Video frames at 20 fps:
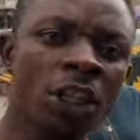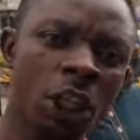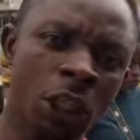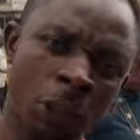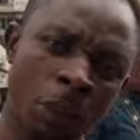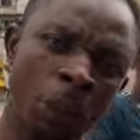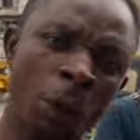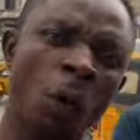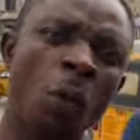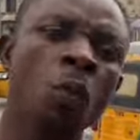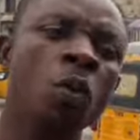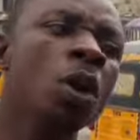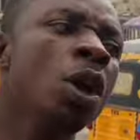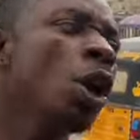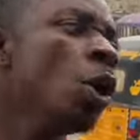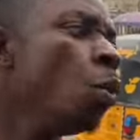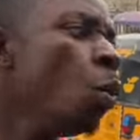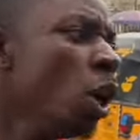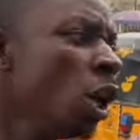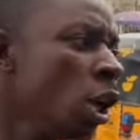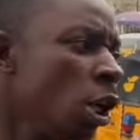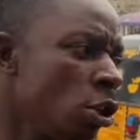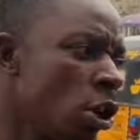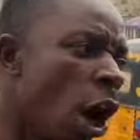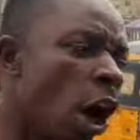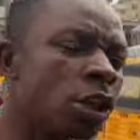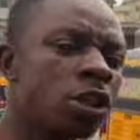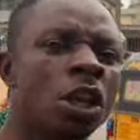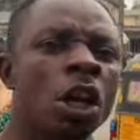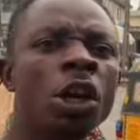these people will lead
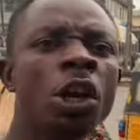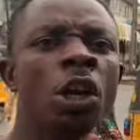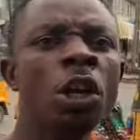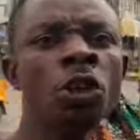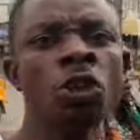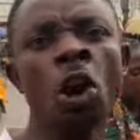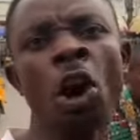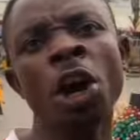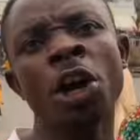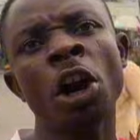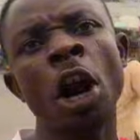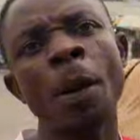us into a